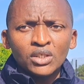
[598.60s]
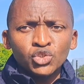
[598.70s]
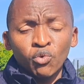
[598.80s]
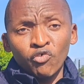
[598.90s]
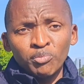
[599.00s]

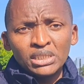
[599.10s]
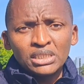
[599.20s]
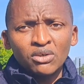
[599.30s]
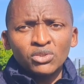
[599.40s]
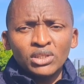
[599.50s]
So we've
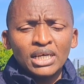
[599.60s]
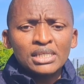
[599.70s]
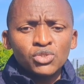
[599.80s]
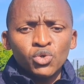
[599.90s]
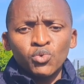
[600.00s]
missed out on
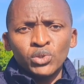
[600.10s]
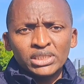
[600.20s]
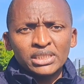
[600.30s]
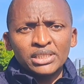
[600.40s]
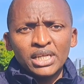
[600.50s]
that. So we
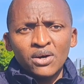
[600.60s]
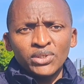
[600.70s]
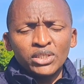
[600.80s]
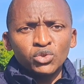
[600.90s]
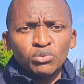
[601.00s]
still now
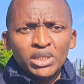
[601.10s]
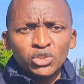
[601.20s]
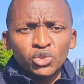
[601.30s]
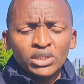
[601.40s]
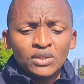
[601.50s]
need to make
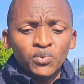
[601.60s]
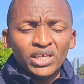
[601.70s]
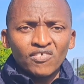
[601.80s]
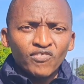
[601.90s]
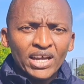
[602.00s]
sure that we
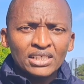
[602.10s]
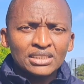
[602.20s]
can find